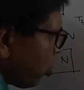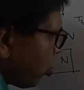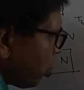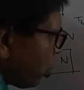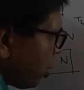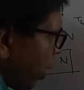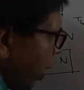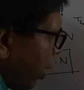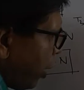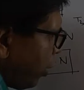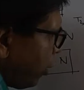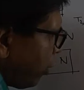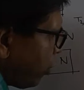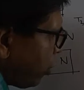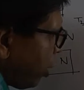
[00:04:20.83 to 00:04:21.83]

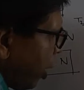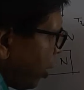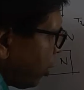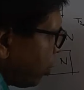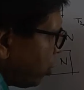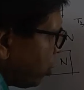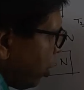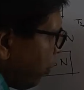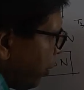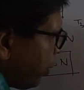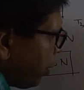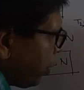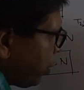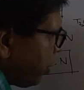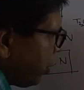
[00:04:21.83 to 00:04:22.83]
sin 37
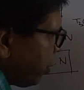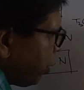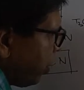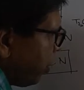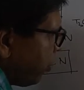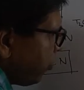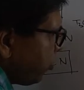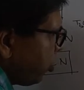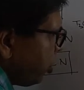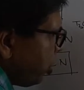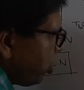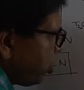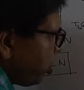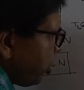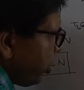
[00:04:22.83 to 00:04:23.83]
degree.
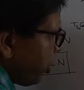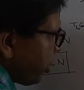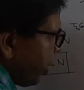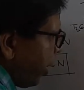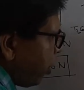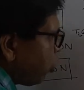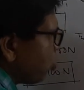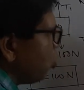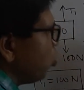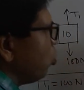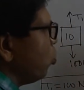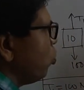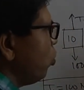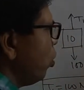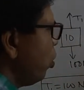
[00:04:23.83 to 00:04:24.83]
This equal
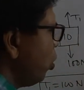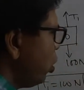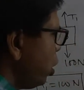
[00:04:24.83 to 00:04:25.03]
to